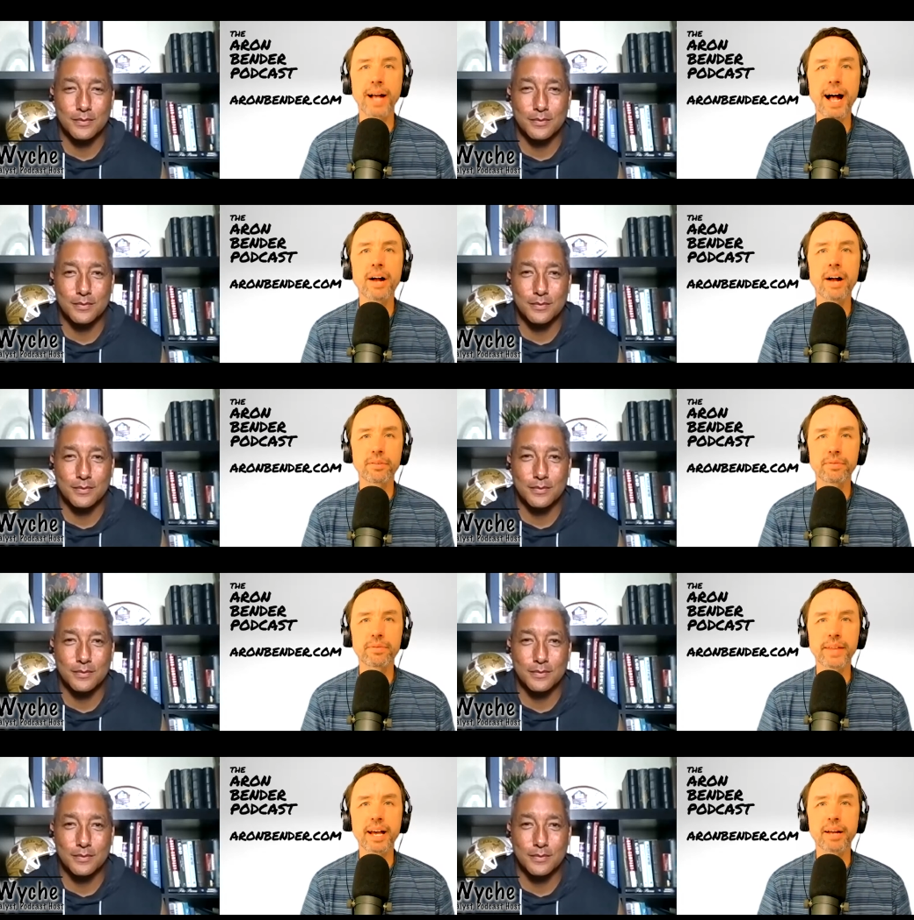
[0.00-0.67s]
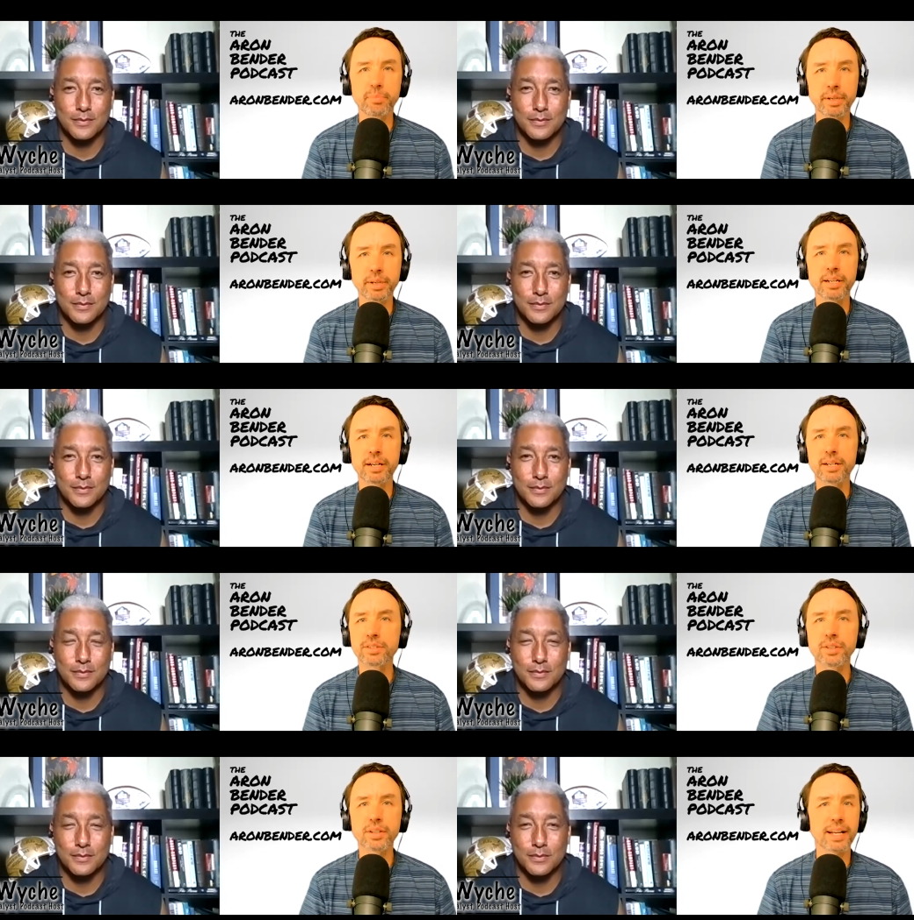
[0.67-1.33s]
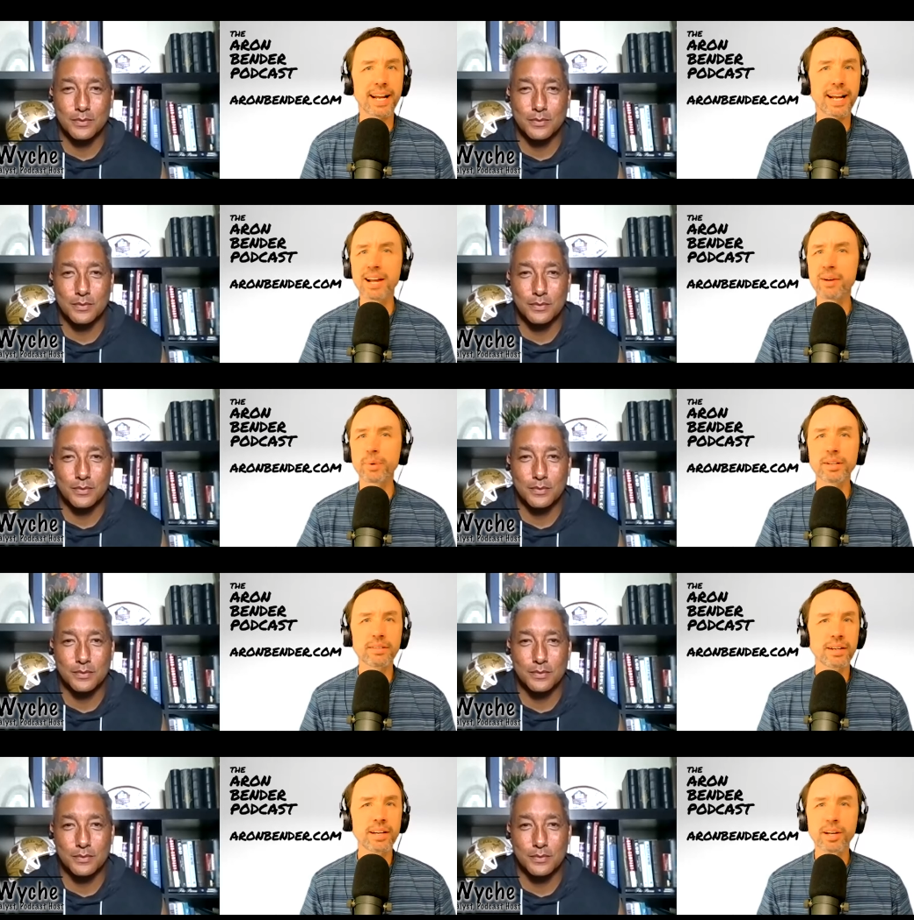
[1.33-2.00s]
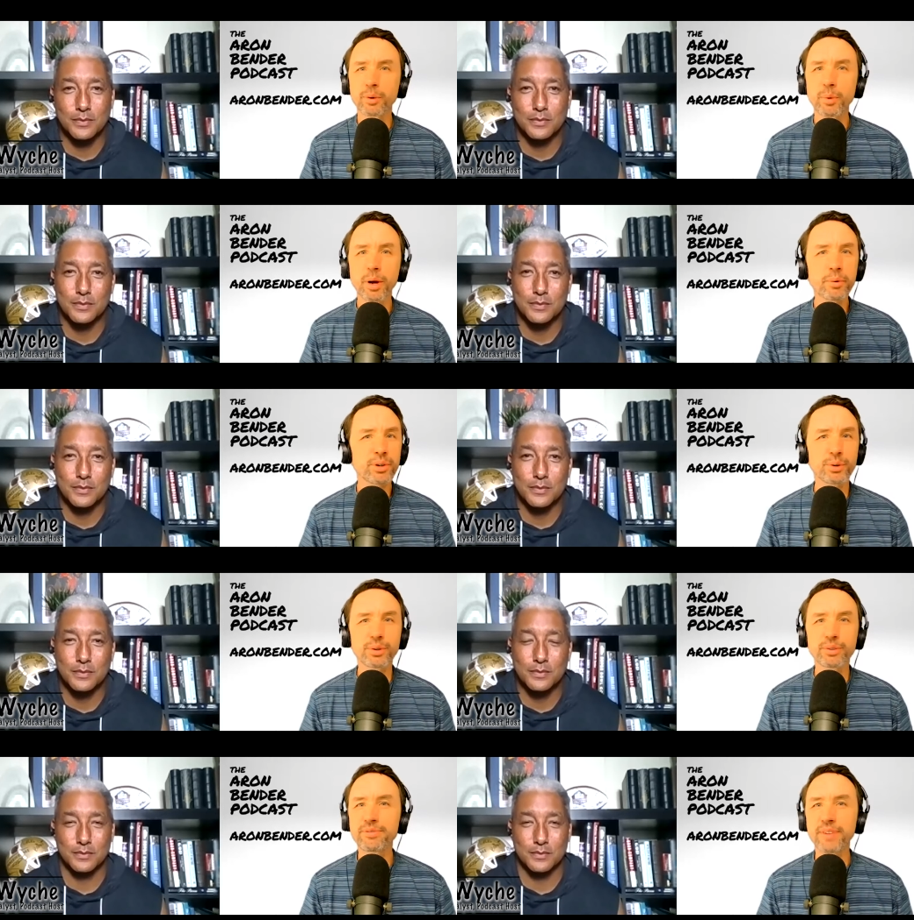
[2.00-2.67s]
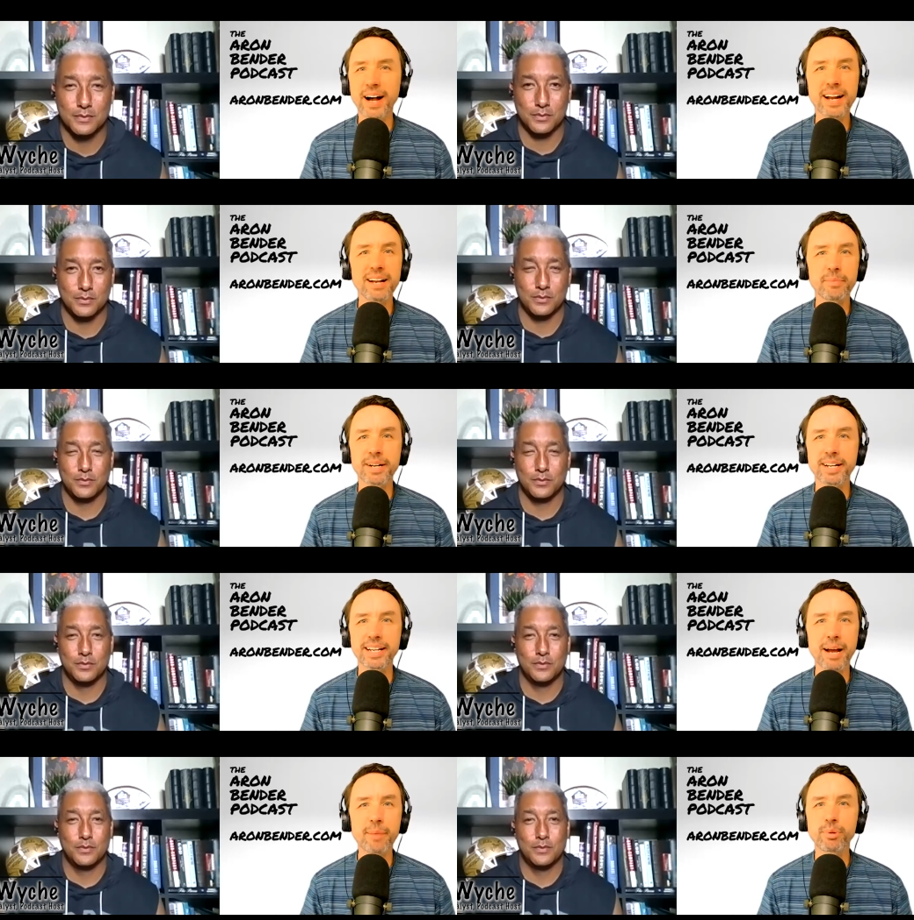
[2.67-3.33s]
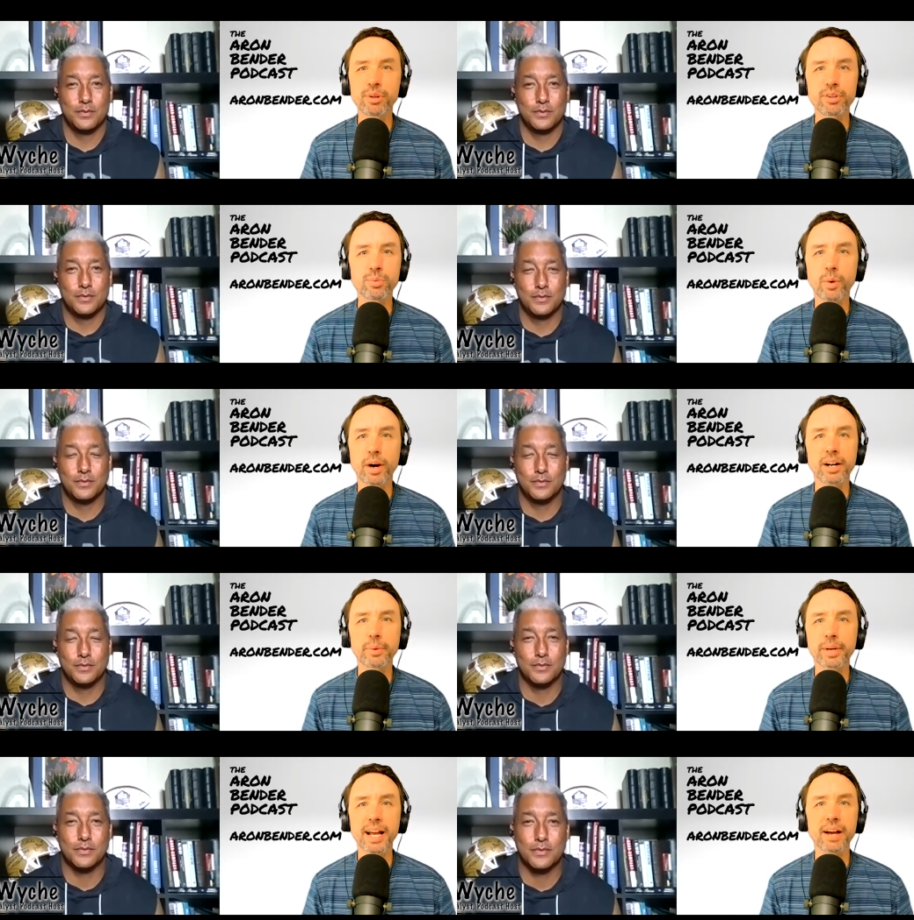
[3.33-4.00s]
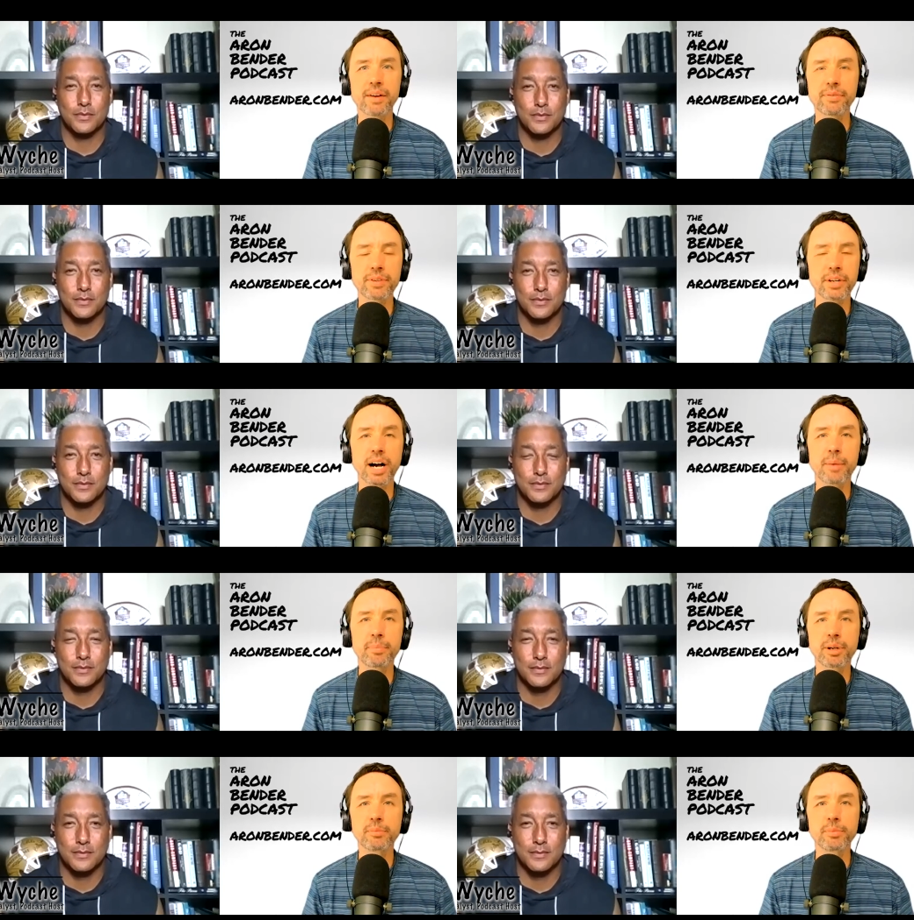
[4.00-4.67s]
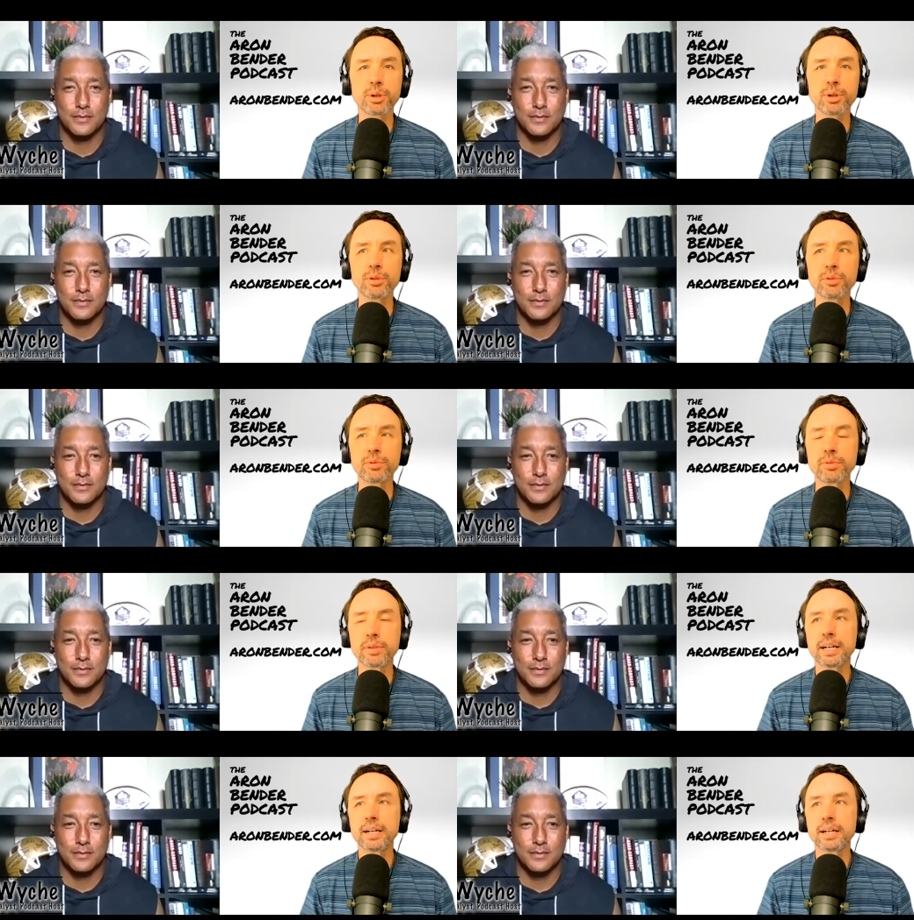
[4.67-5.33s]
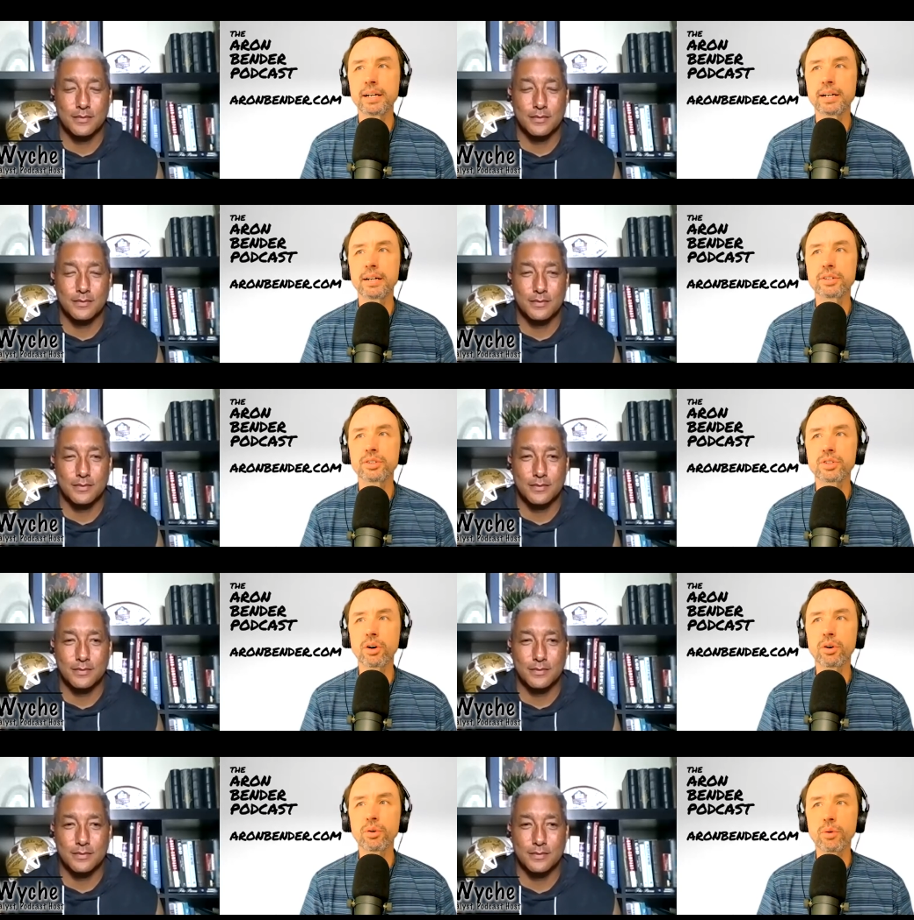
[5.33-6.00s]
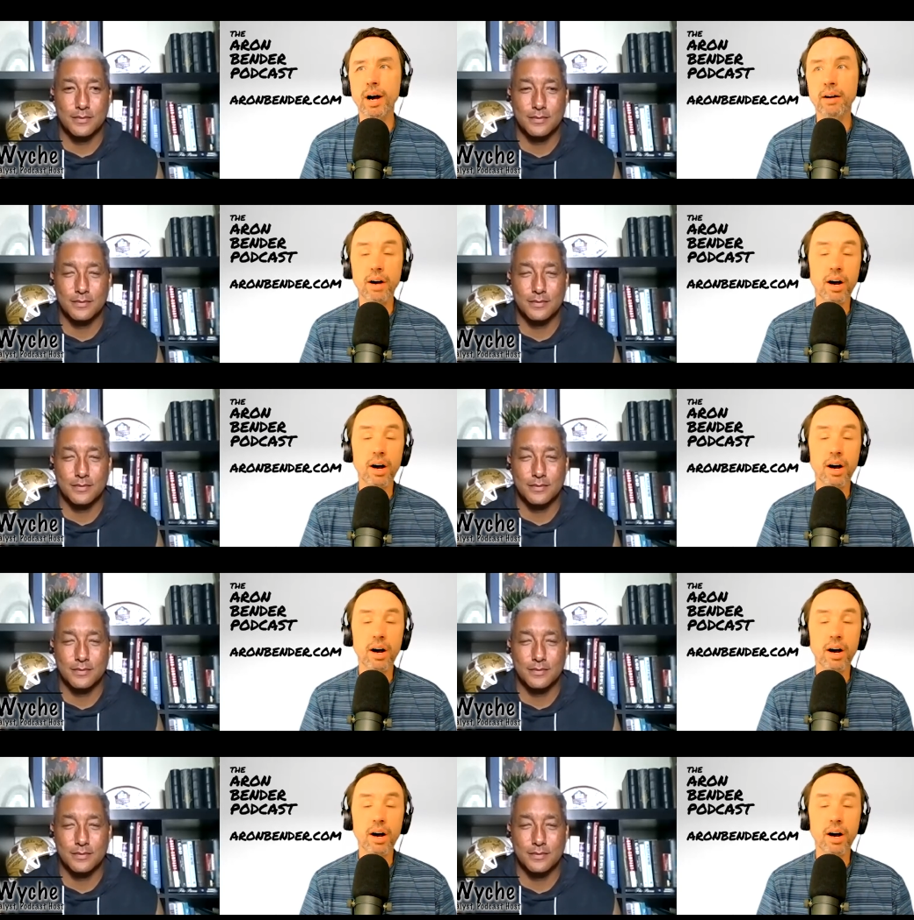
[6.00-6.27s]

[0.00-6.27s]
Speaker 1: out of that because you're like, hey, we we were doing fine in Minneapolis. Why do we have to up and move? So I'll,